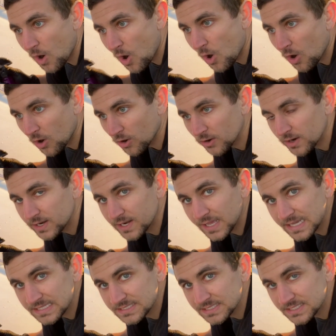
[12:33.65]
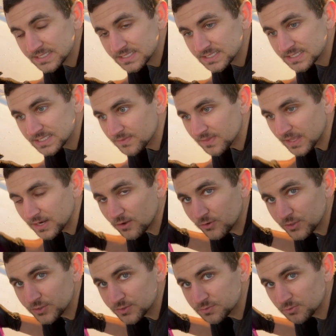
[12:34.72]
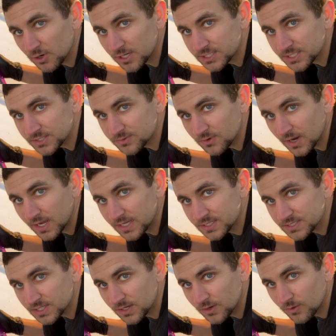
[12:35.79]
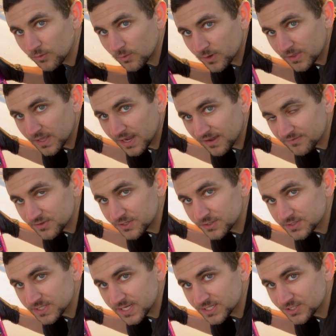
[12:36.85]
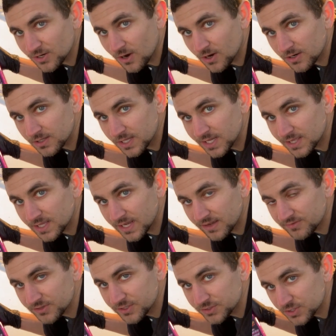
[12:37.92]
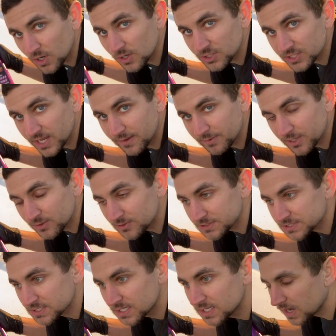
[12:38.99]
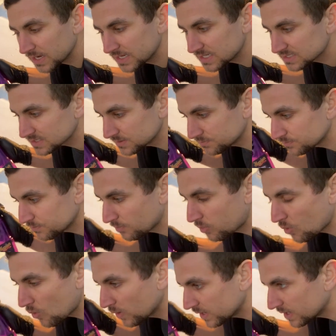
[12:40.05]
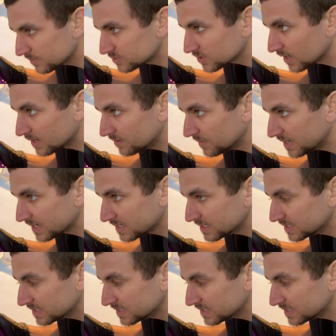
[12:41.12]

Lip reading: are in essence, they don't use brushes, right? So what do they have to use to get your car clean? They have to use harsh chemicals. I guess the point I'm trying to make